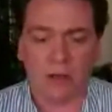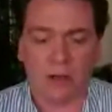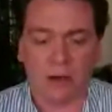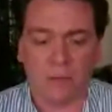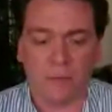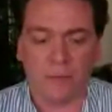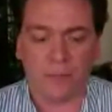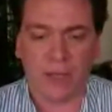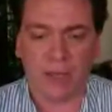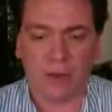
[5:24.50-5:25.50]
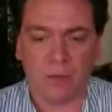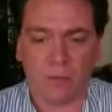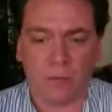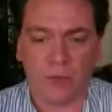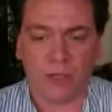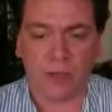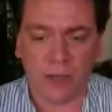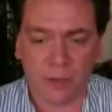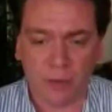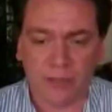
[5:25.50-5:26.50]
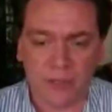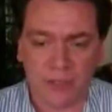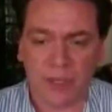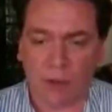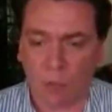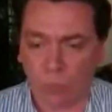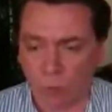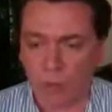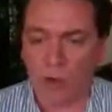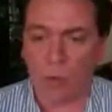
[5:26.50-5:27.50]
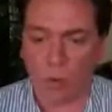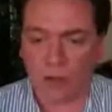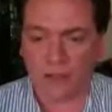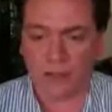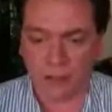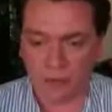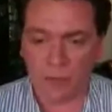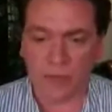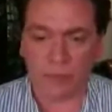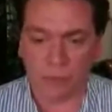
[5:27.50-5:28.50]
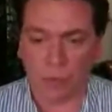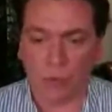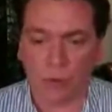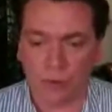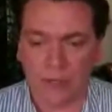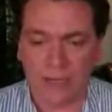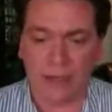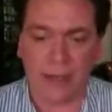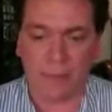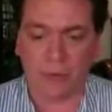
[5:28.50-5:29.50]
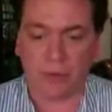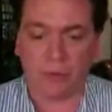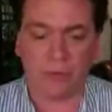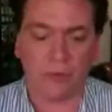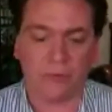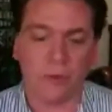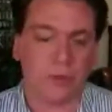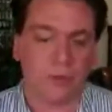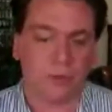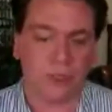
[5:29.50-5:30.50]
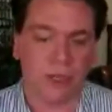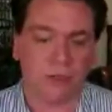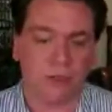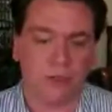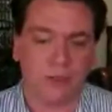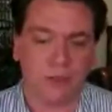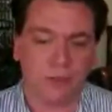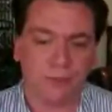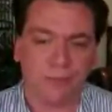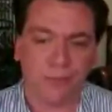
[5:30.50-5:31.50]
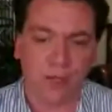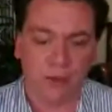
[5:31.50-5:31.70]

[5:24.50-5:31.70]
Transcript: And we can kind of break this down one by one and give a bit more in-depth overview of those 3 sections. So